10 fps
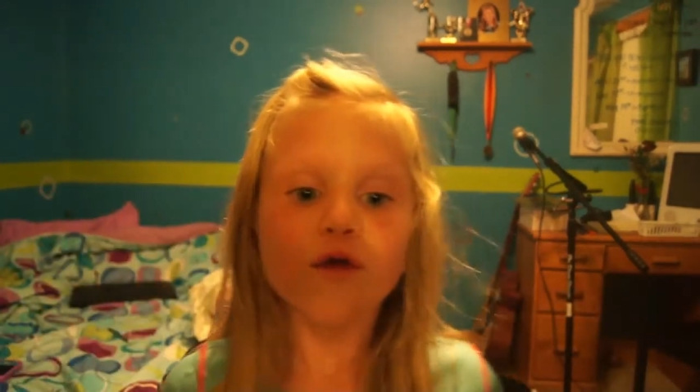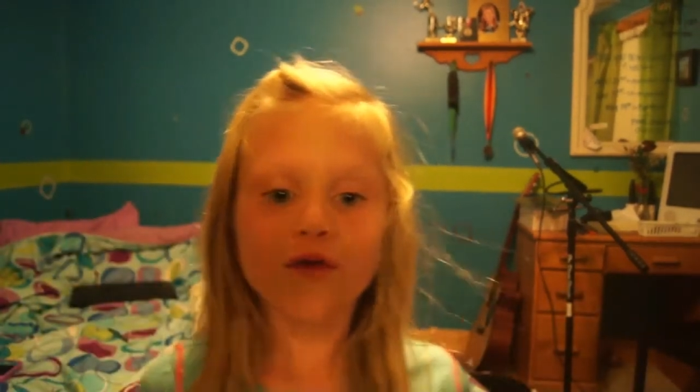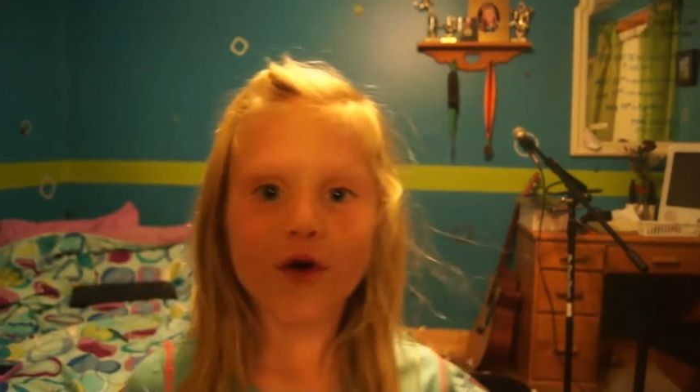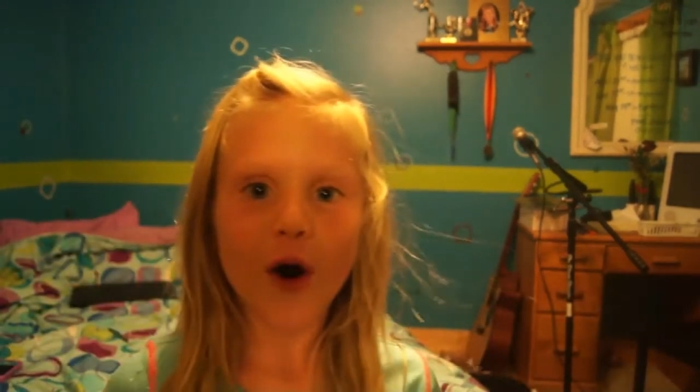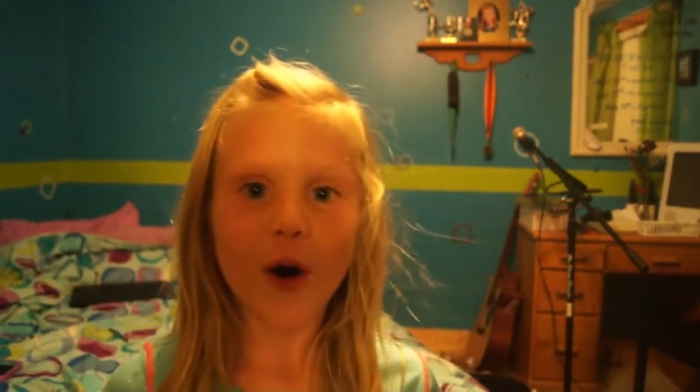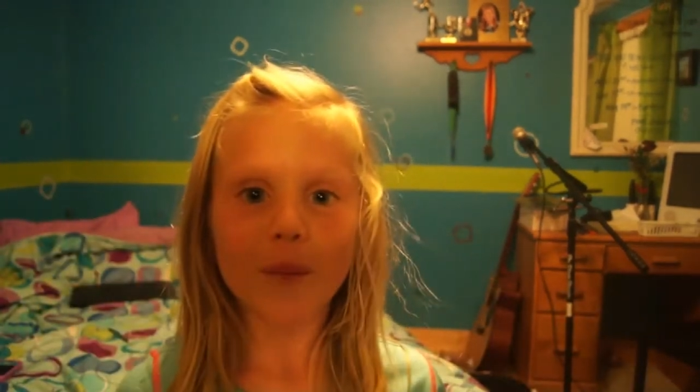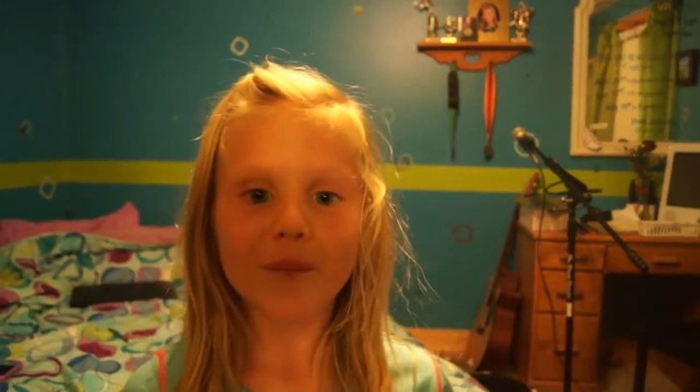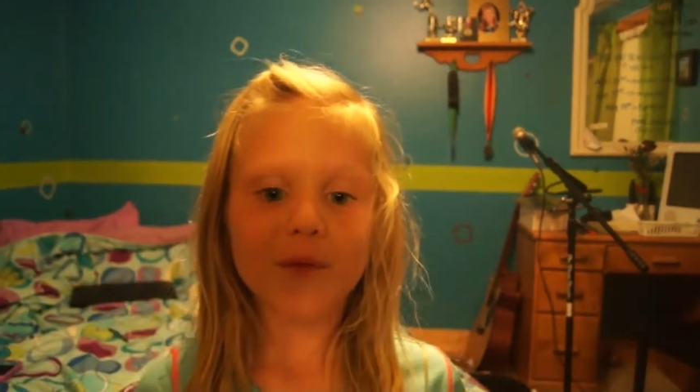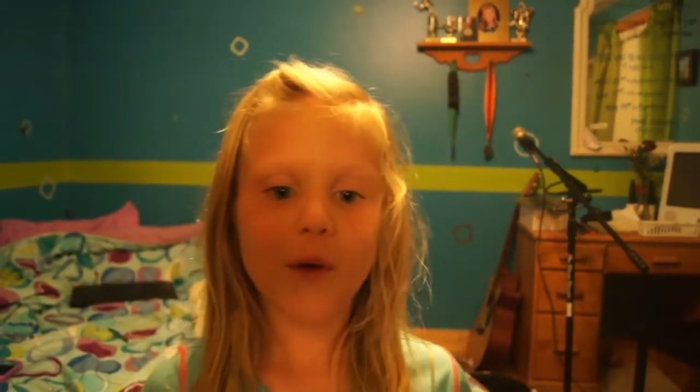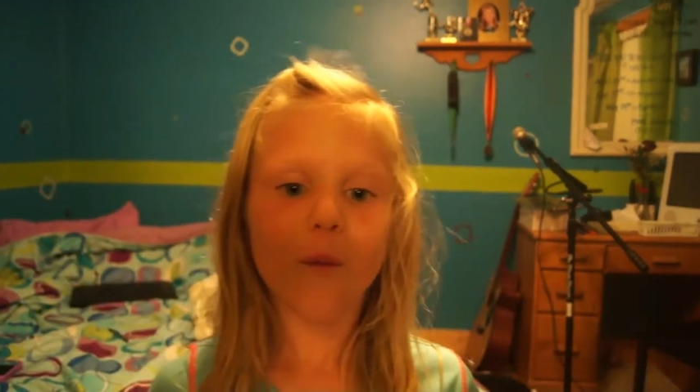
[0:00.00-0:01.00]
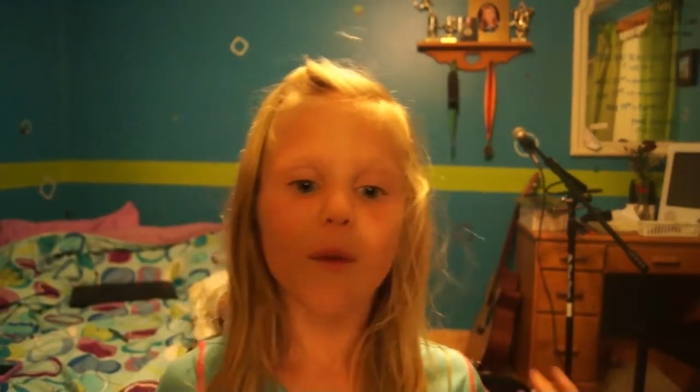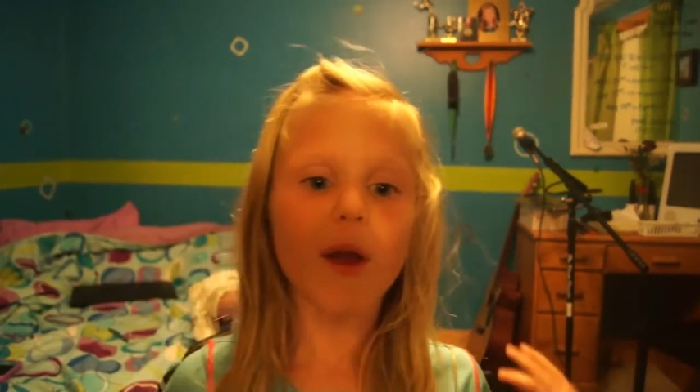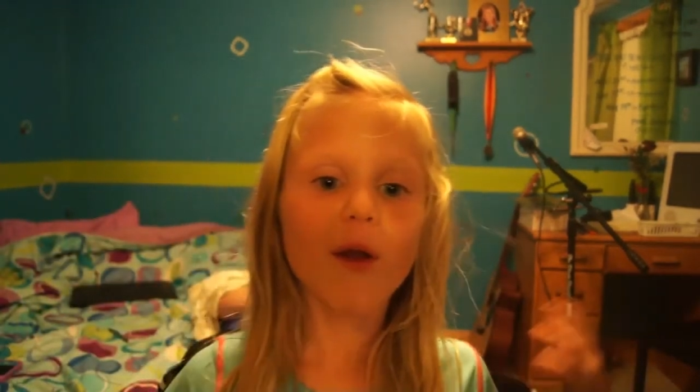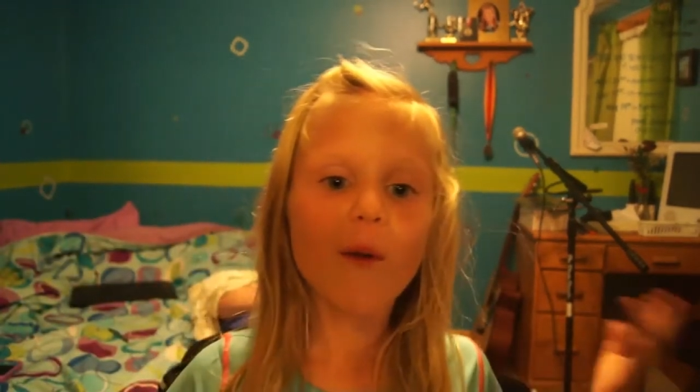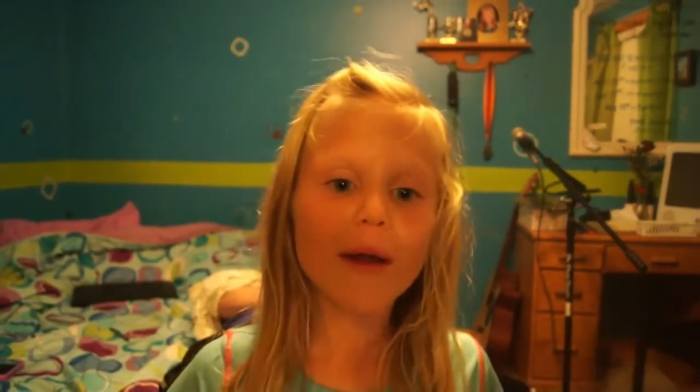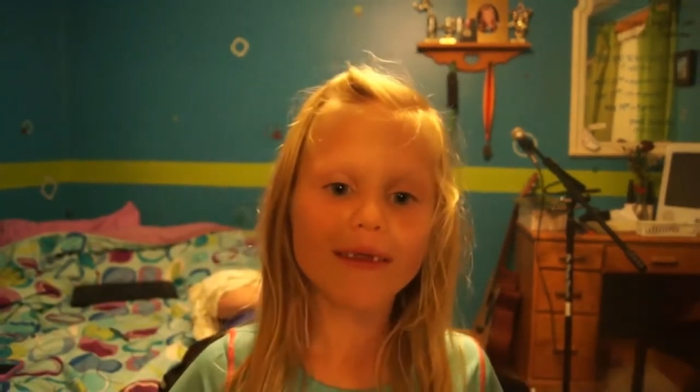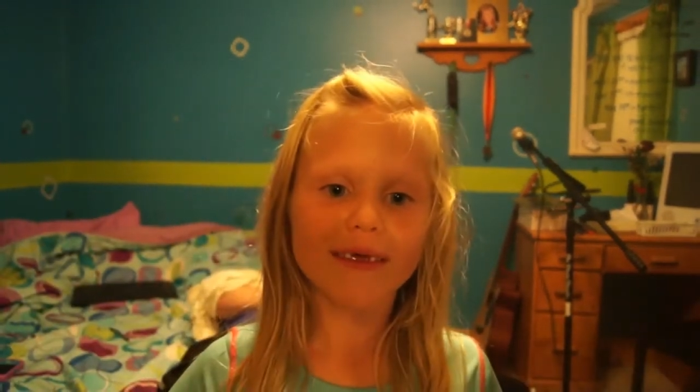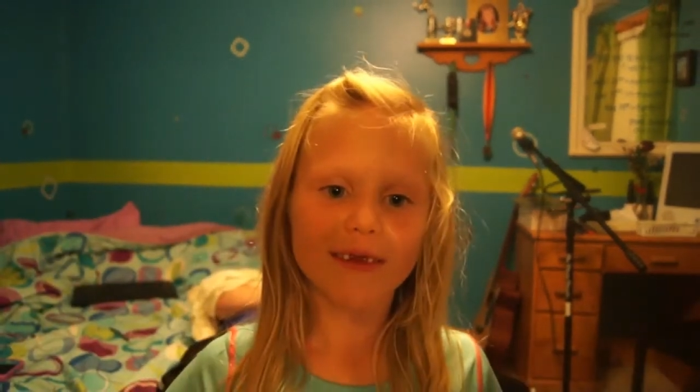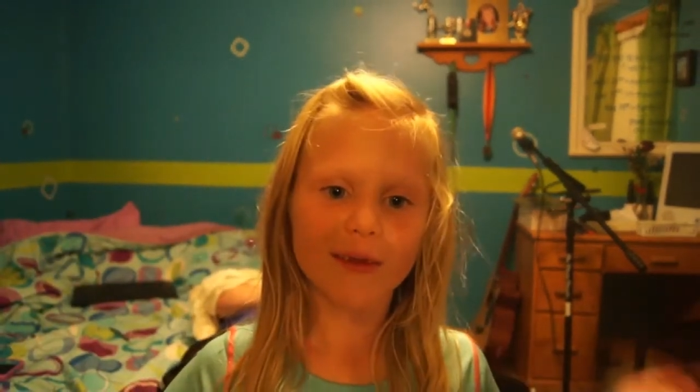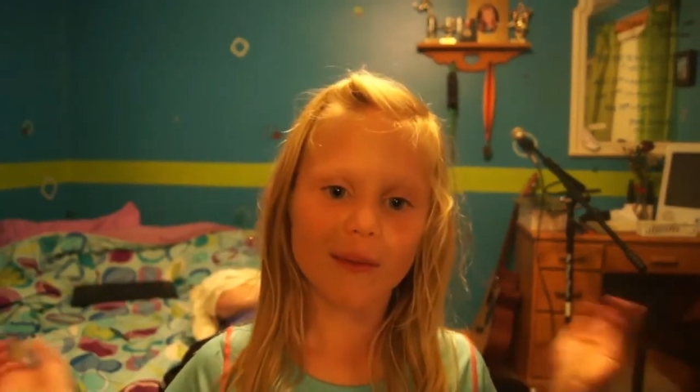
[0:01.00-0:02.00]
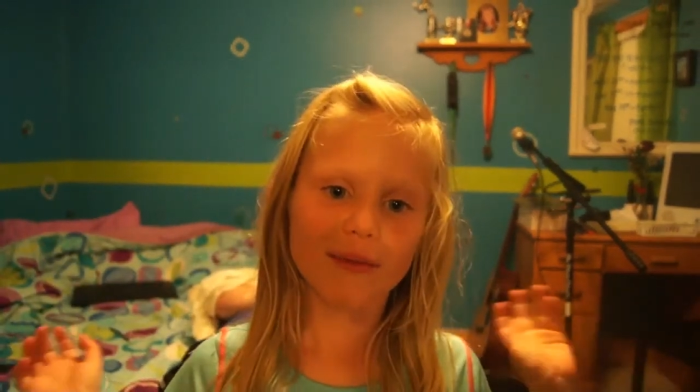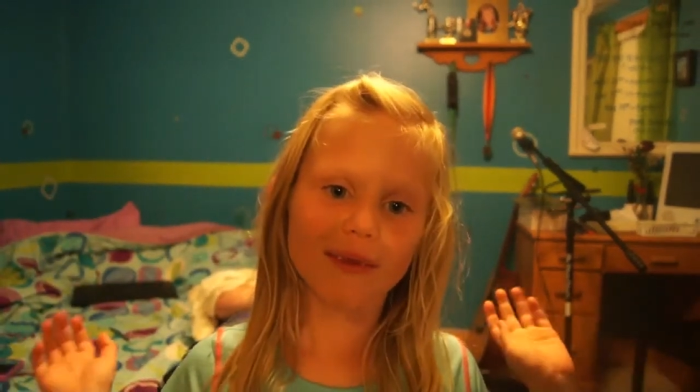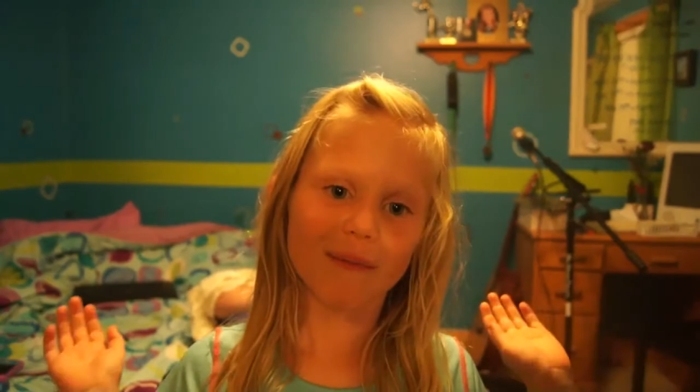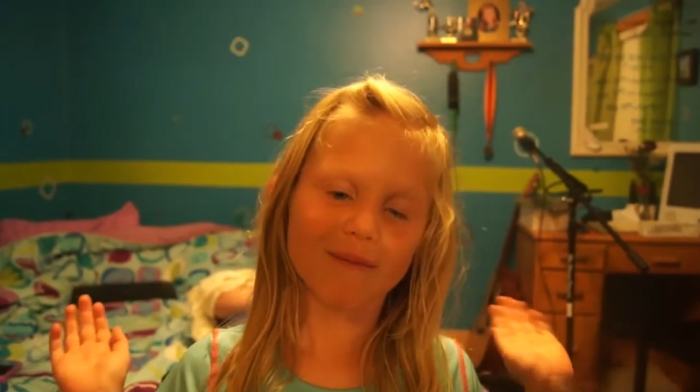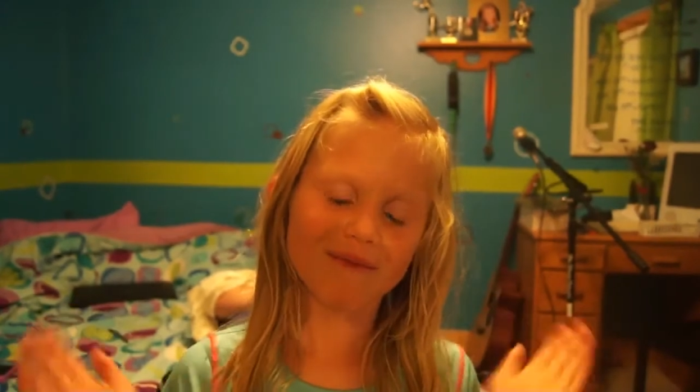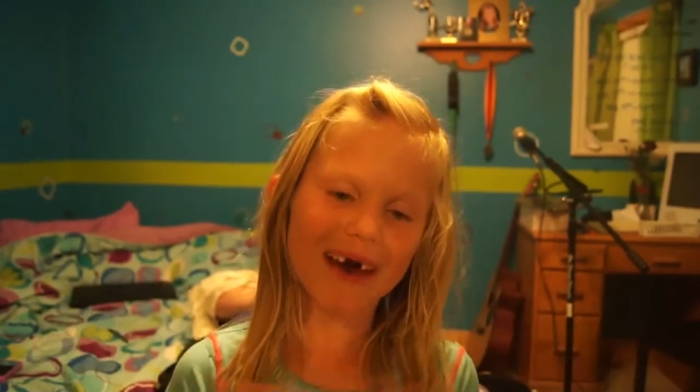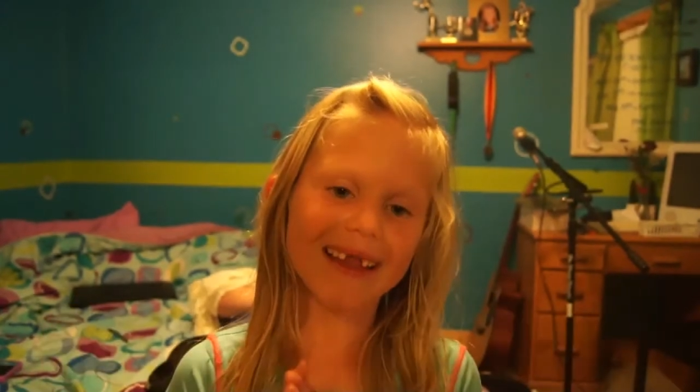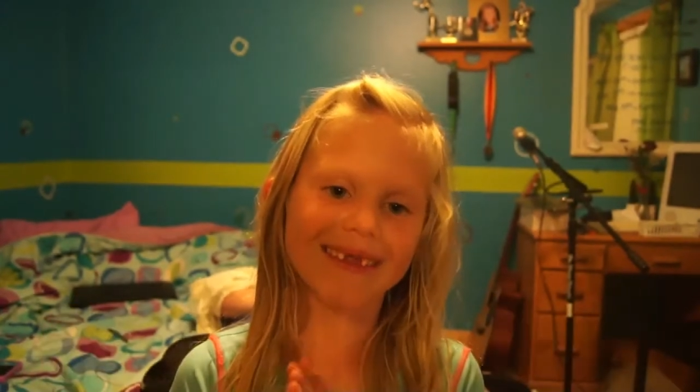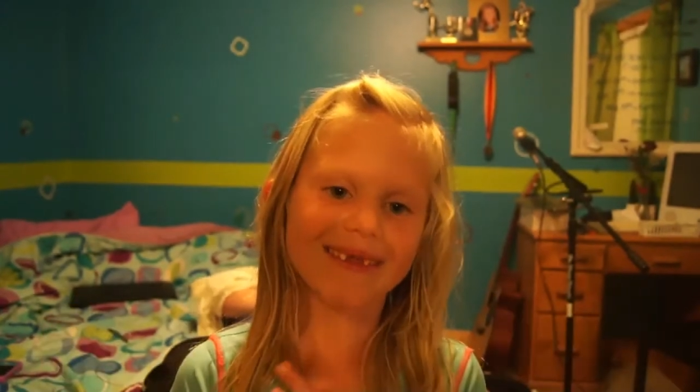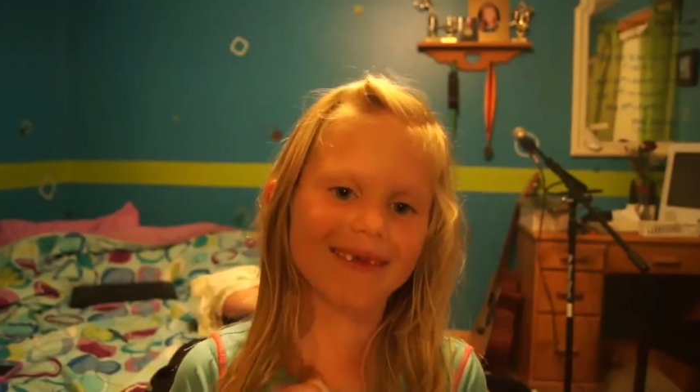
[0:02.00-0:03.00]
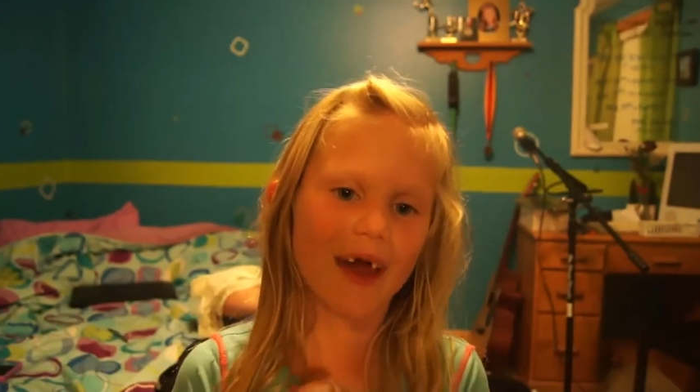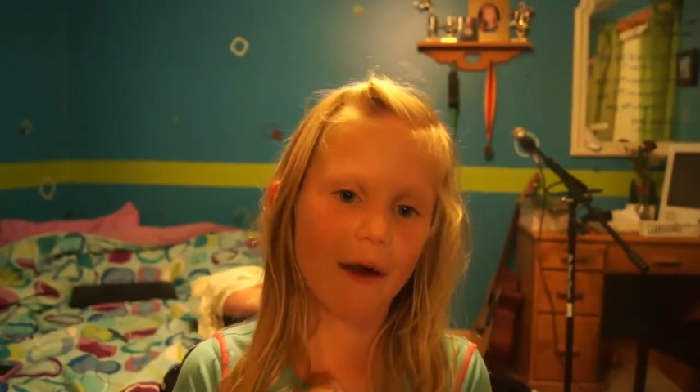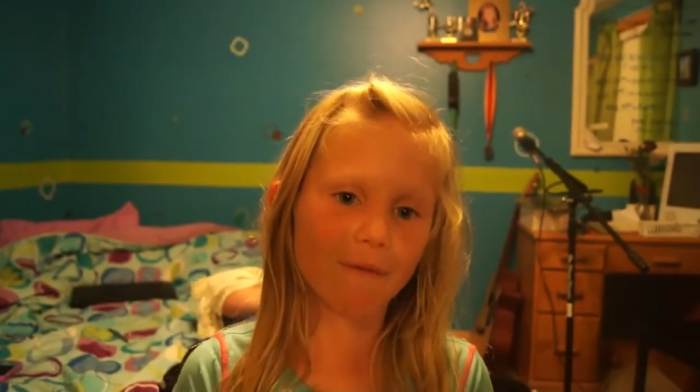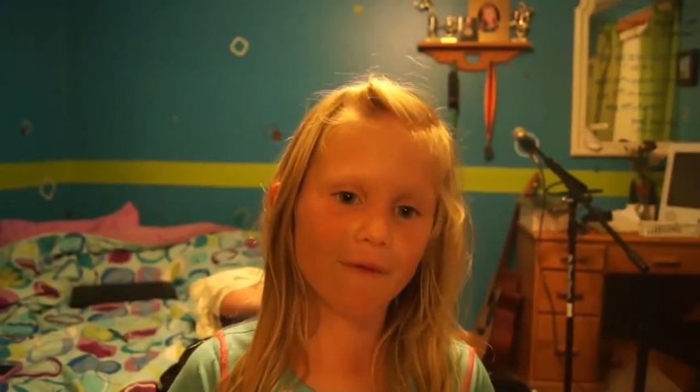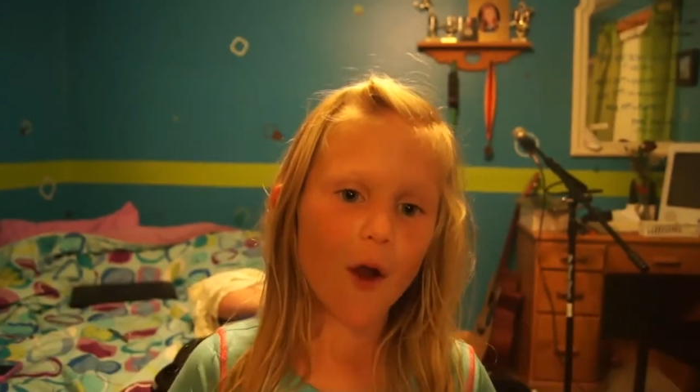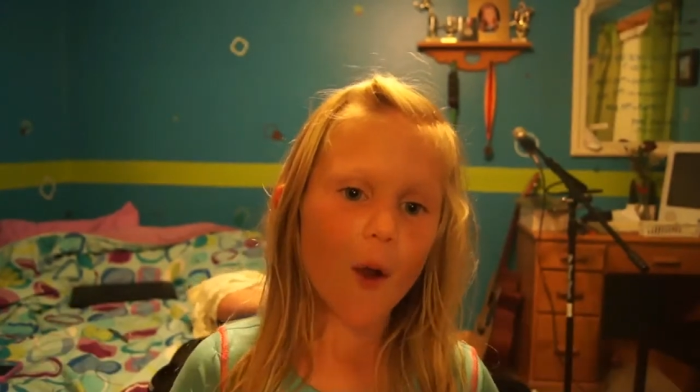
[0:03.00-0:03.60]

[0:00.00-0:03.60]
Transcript: So we are going to do some fun stuff.